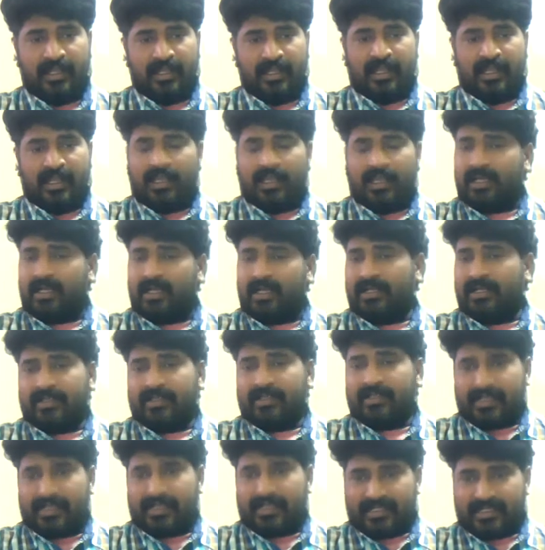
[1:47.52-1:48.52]
And
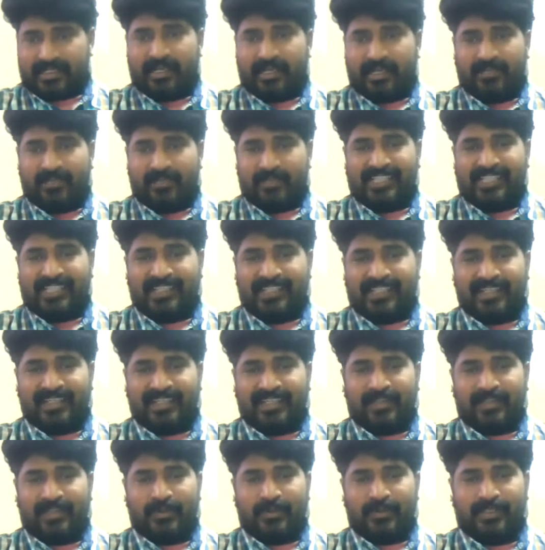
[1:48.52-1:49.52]
as I have been telling
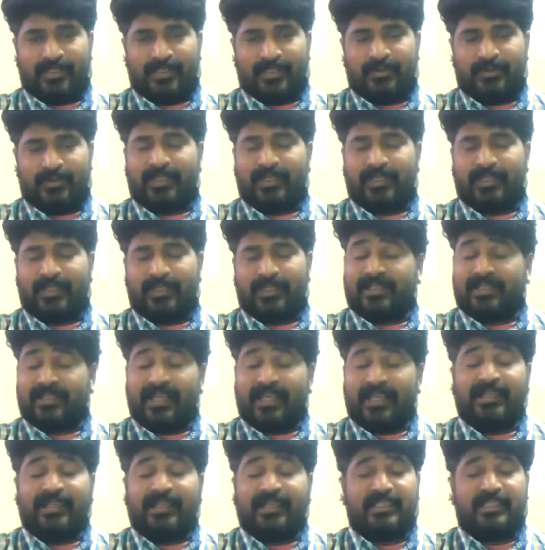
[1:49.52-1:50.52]
you that, okay, the
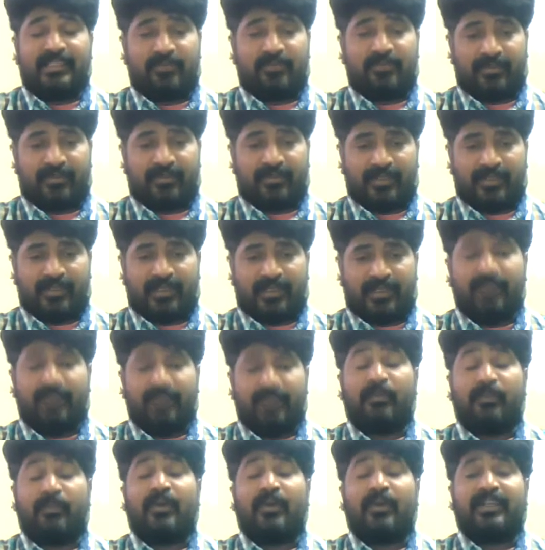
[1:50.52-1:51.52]
clarity is one of the
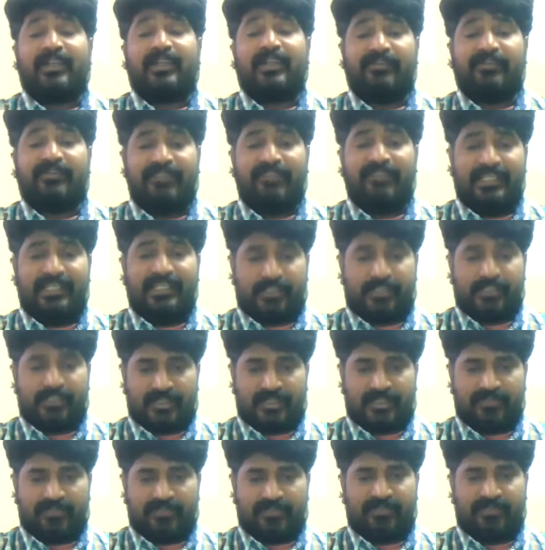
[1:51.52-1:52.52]
important features
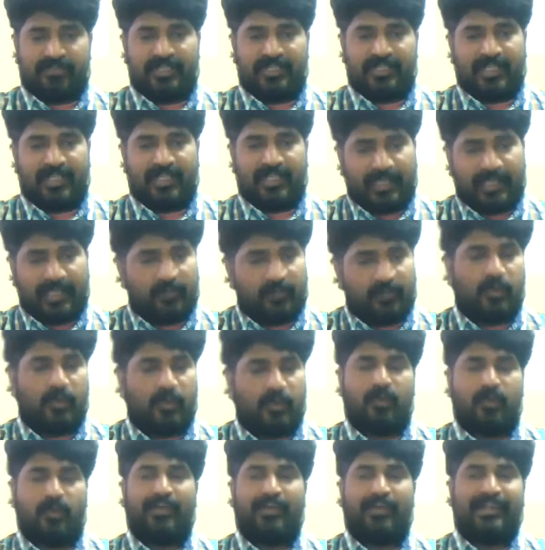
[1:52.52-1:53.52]
which will help the
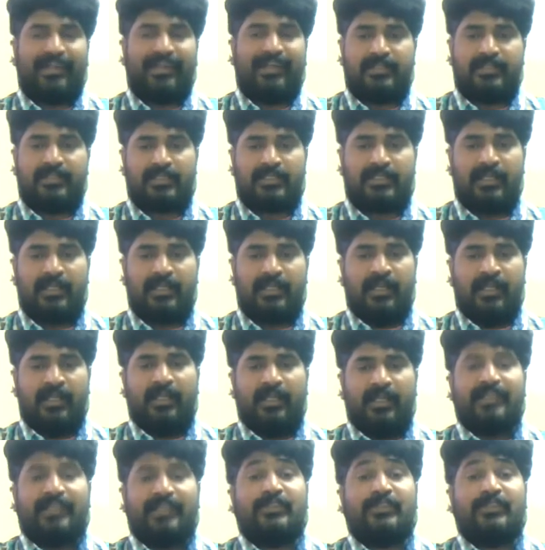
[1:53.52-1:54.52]
audience
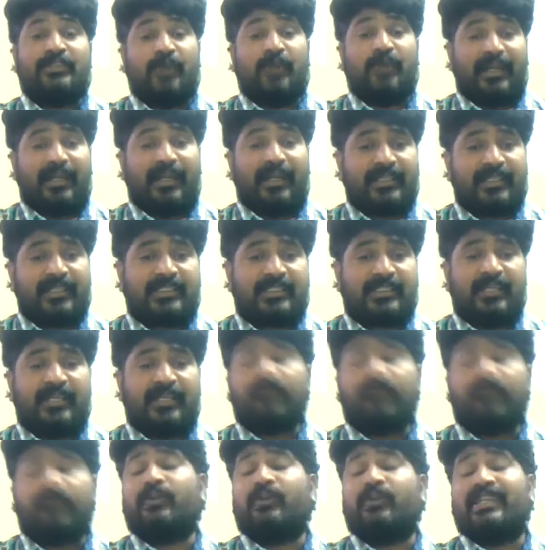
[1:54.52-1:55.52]
and to understand
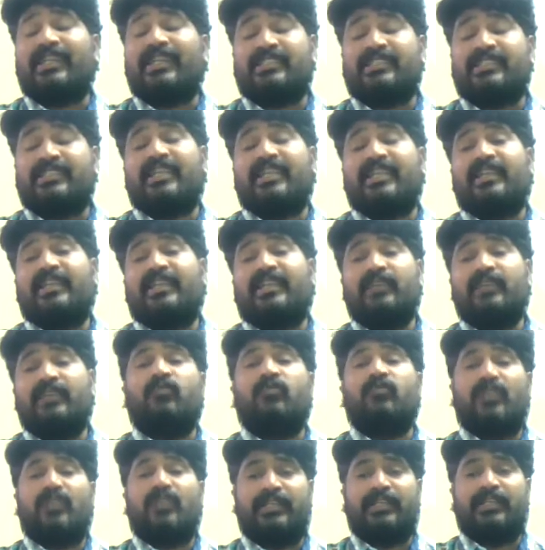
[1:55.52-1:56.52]
what exactly you
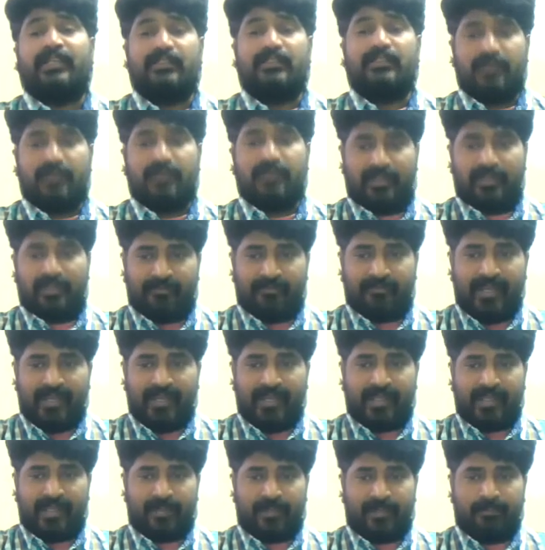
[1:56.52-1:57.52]
wanted to
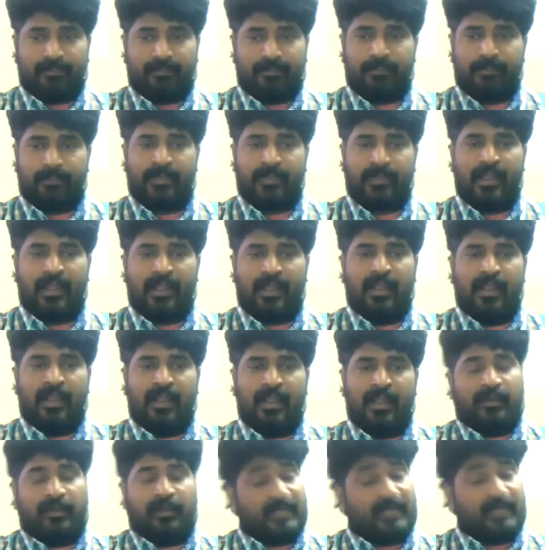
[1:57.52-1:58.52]
convey.
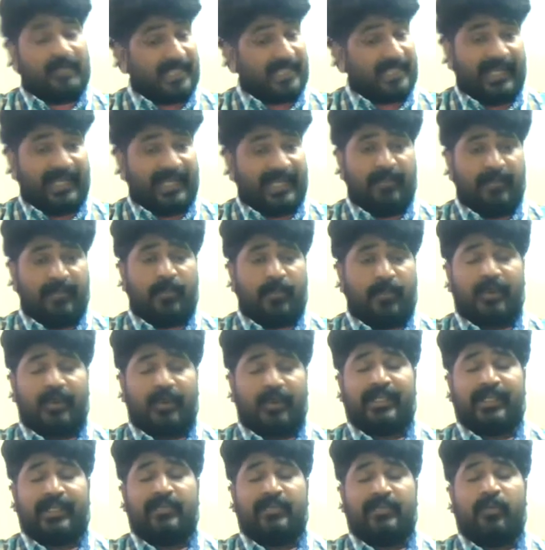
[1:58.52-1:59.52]
The second
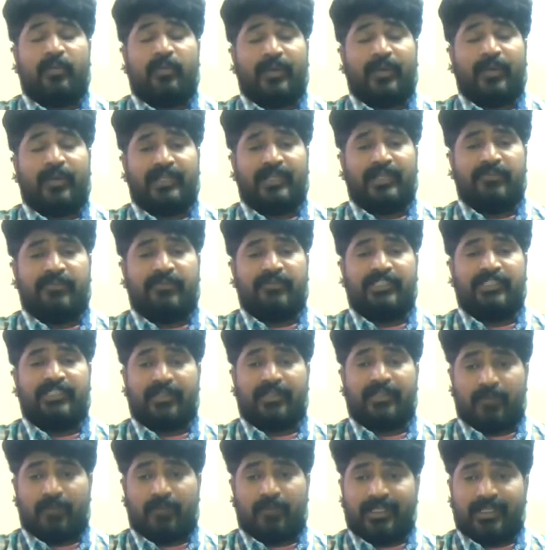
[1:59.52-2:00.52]
important point which I
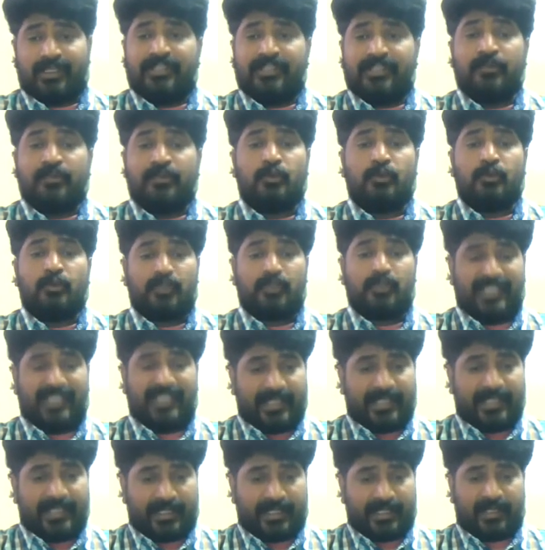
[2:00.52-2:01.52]
wanted you to take
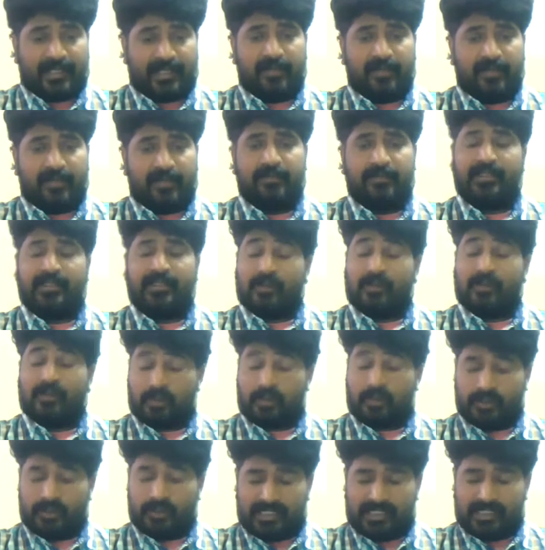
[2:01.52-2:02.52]
care in order
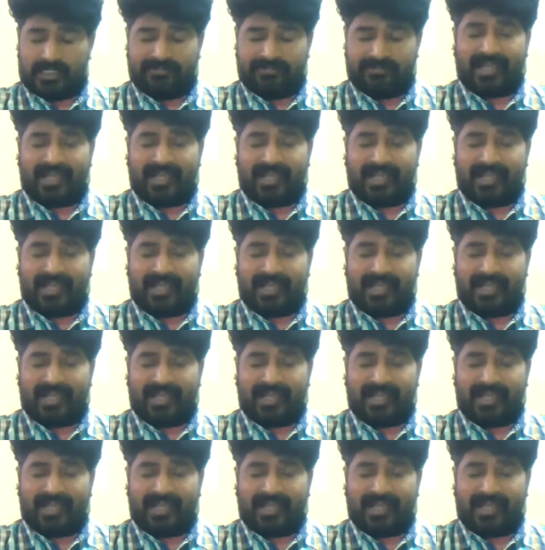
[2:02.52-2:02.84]
to develop